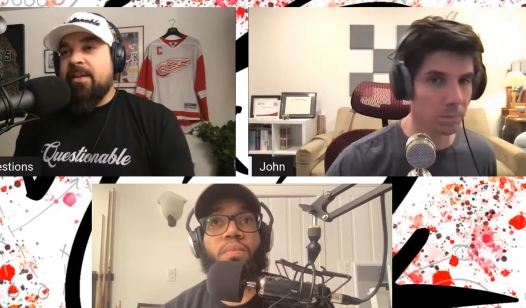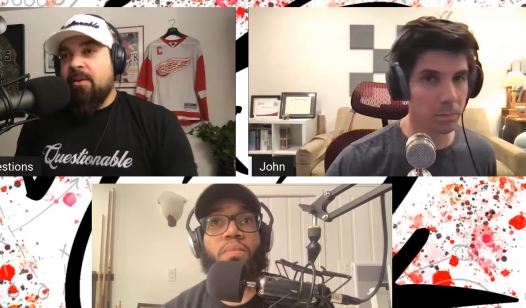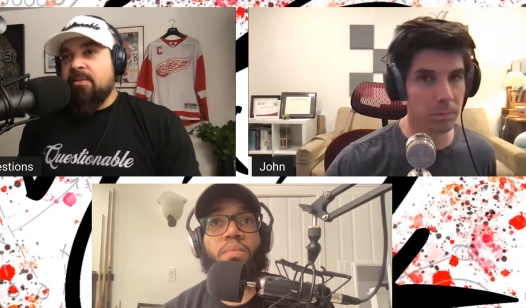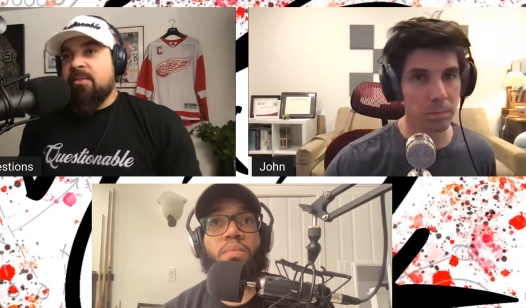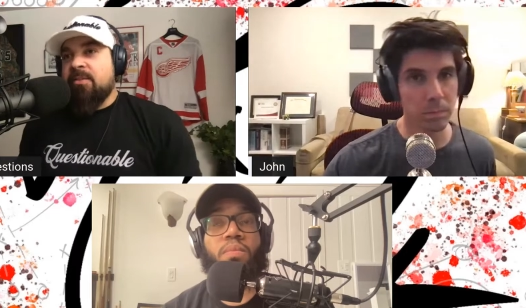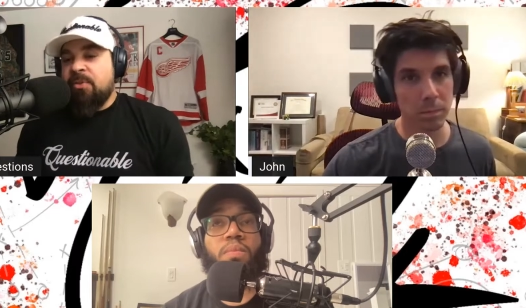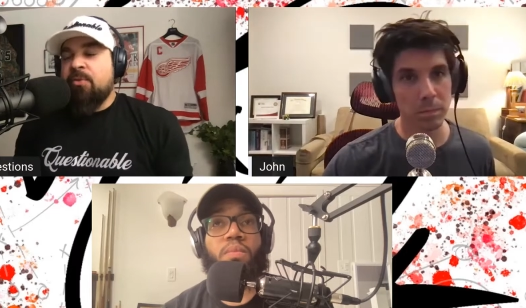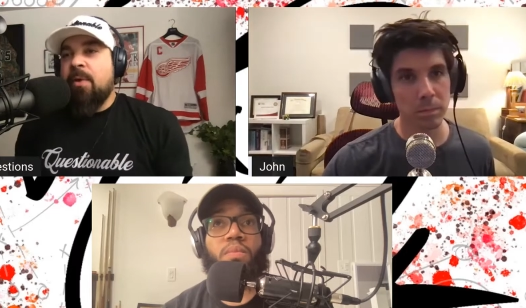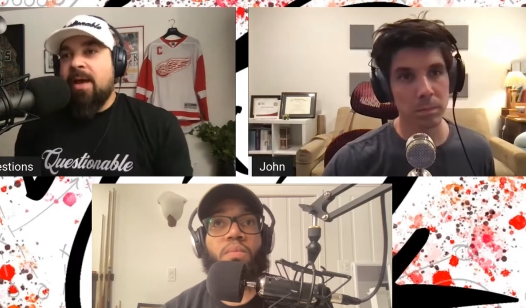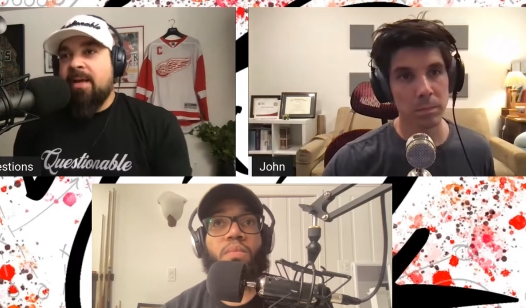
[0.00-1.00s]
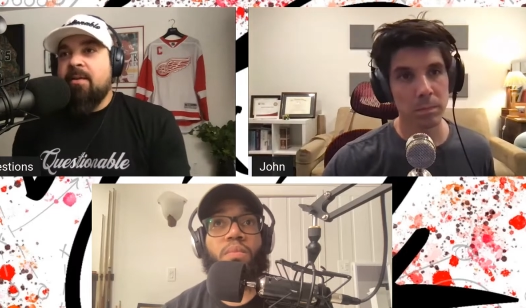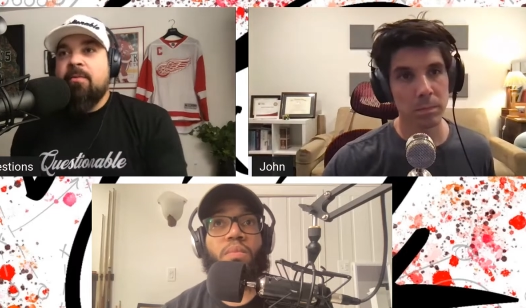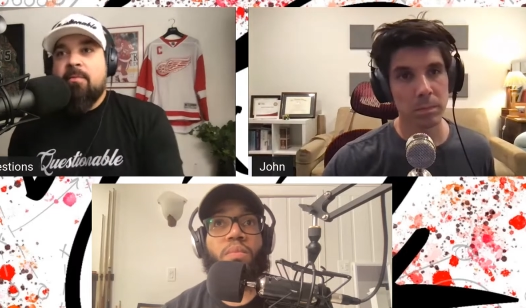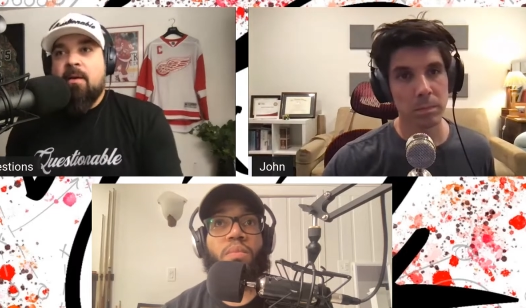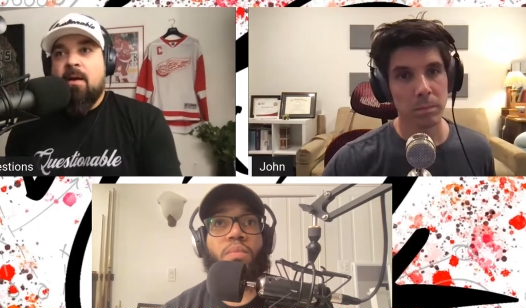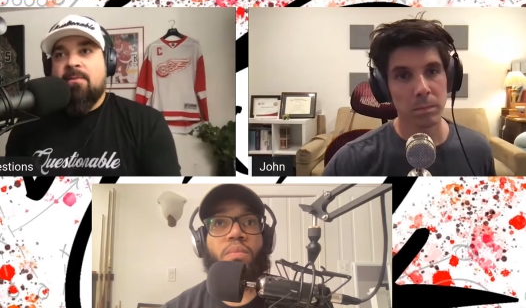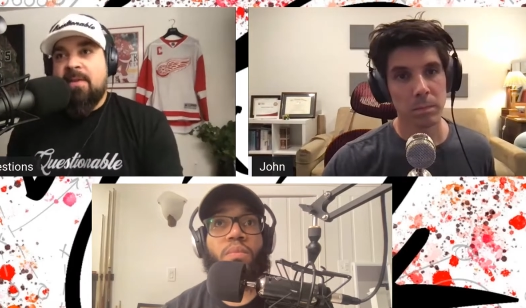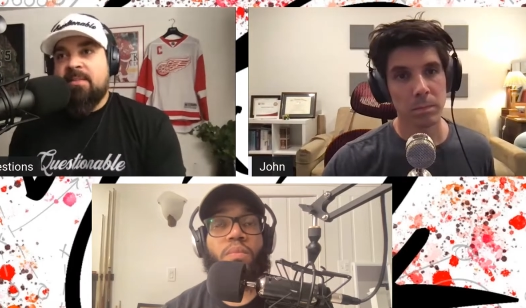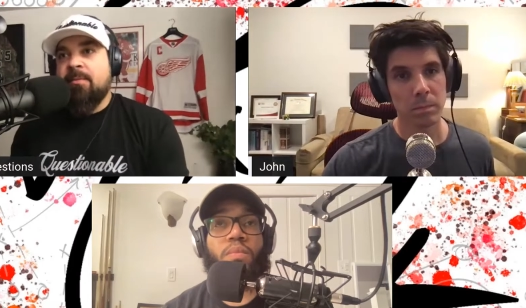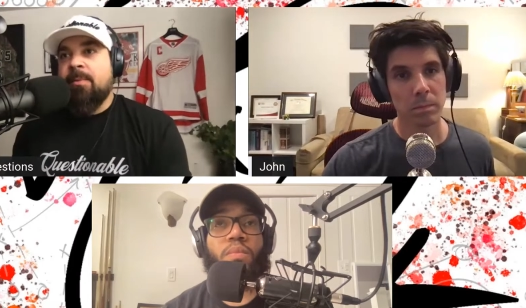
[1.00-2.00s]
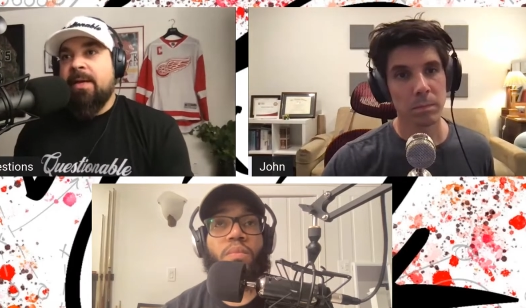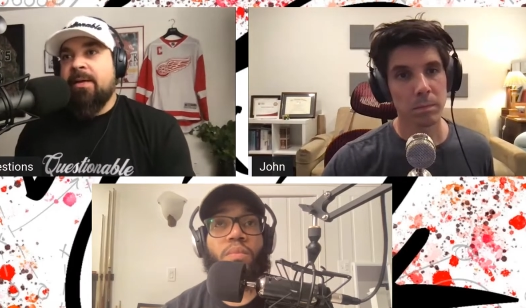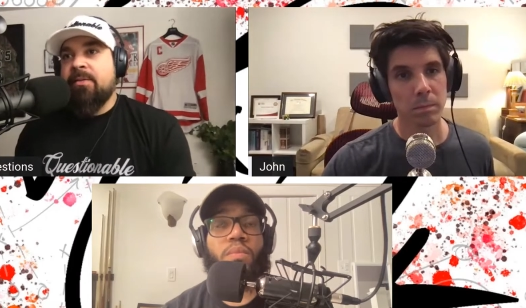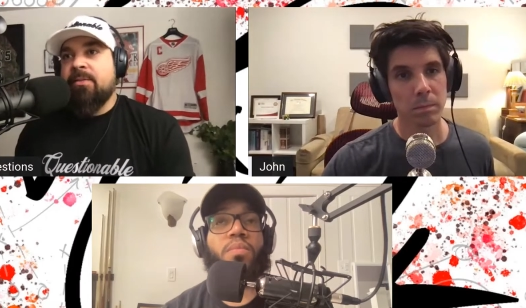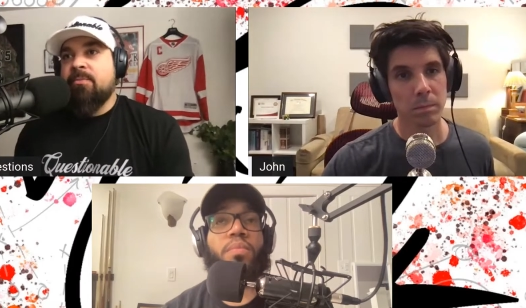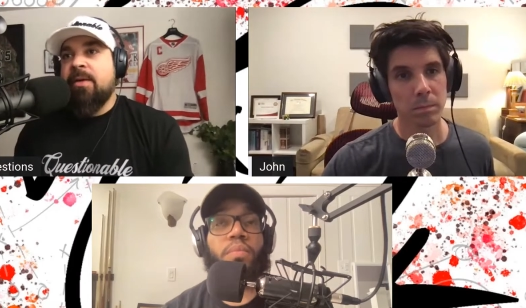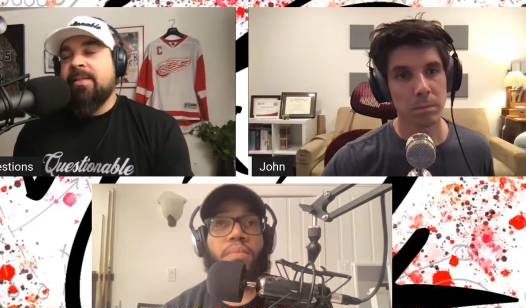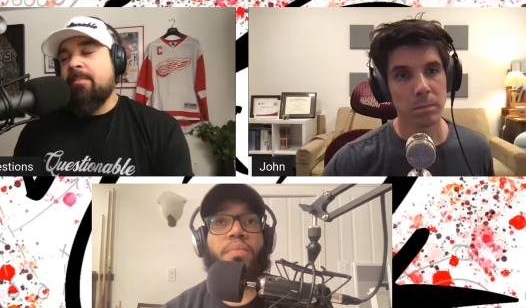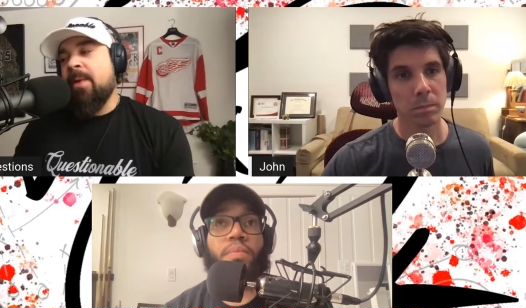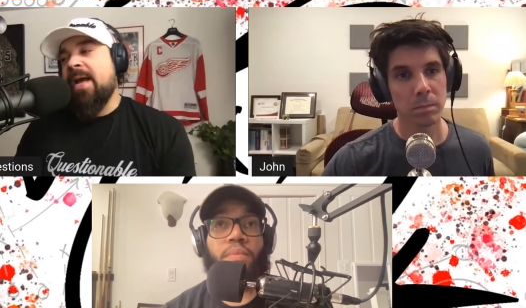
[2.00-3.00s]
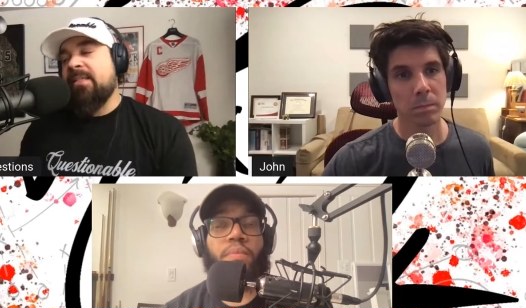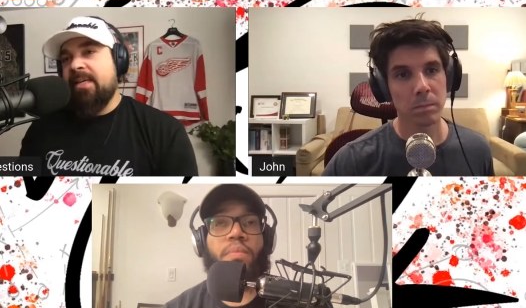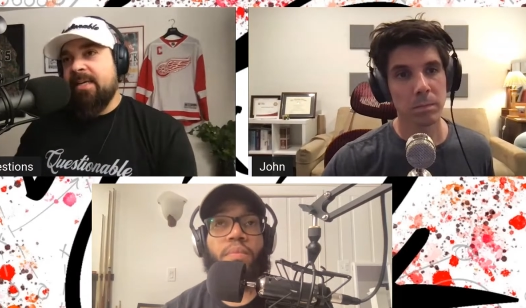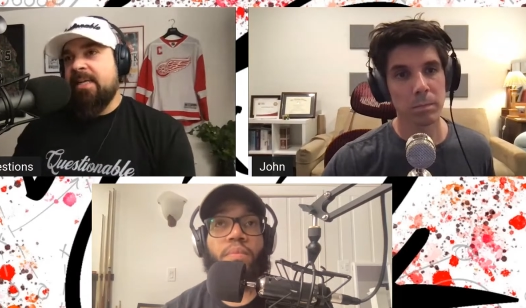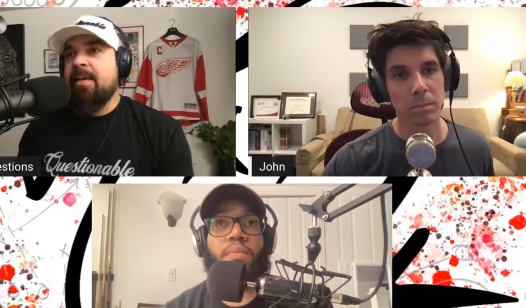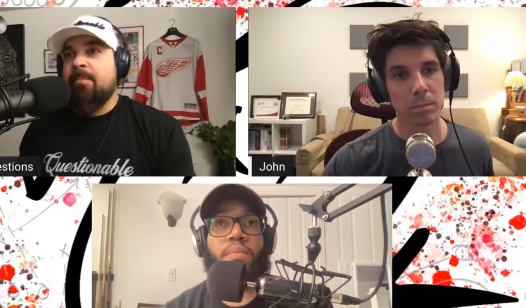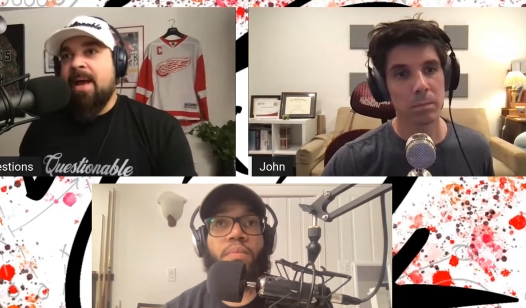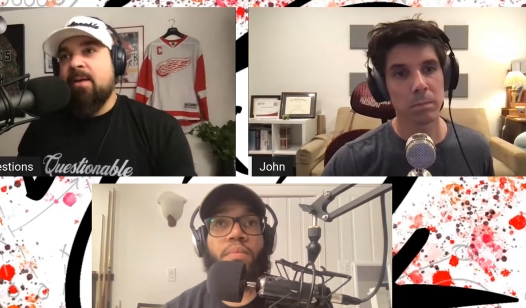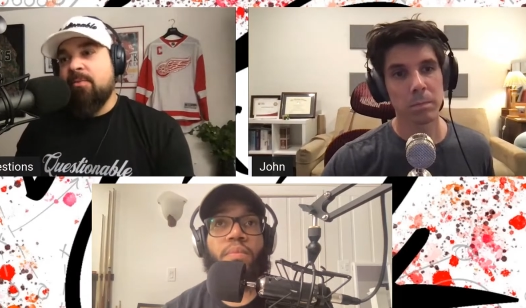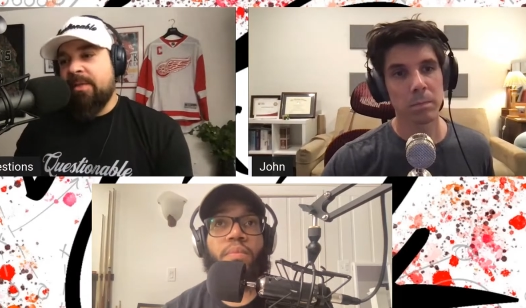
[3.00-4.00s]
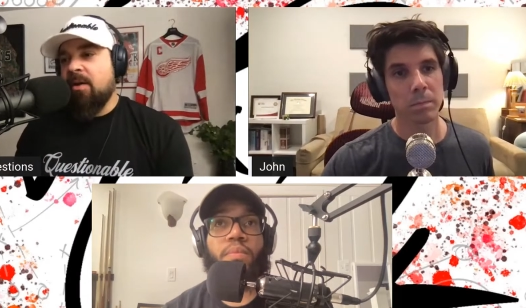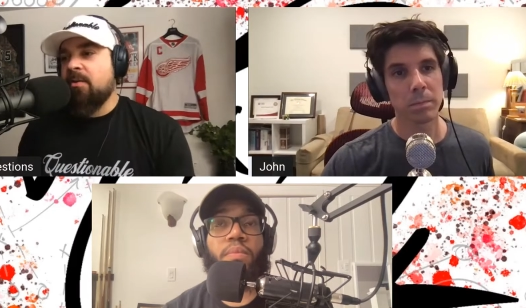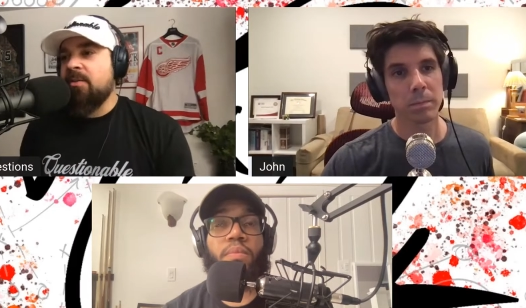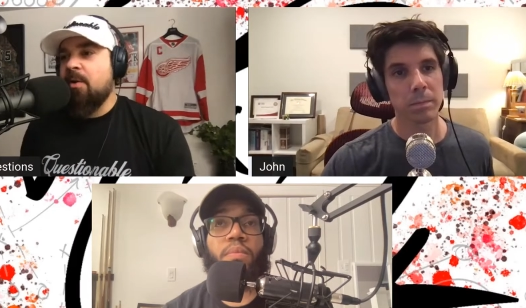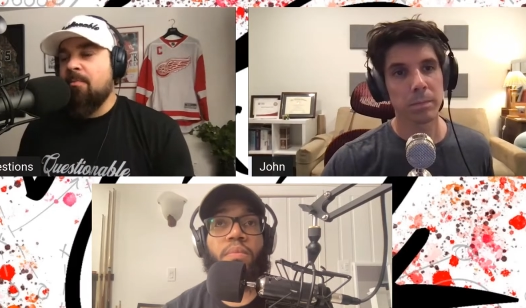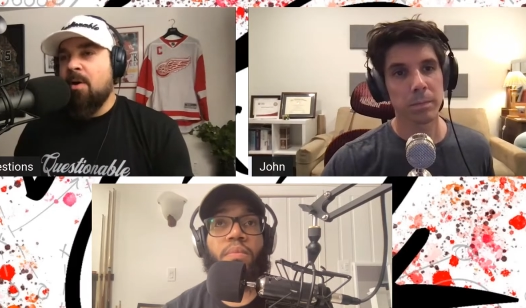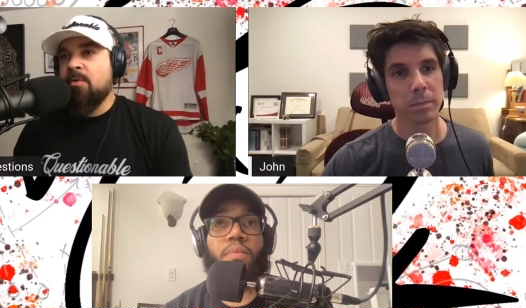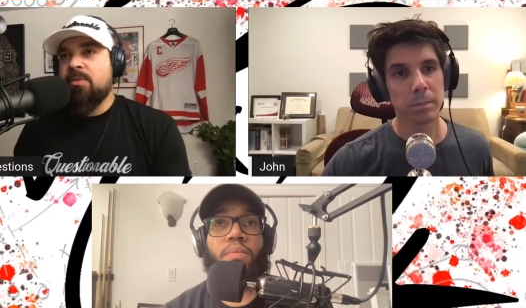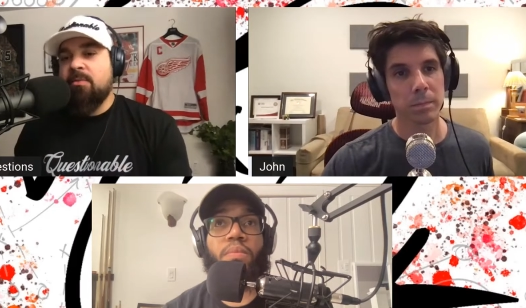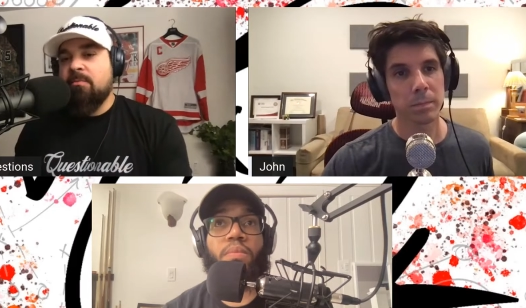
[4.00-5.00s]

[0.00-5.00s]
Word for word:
Speaker 1: there are some two-way offensive players, right, that back check and get back really hard. You know, most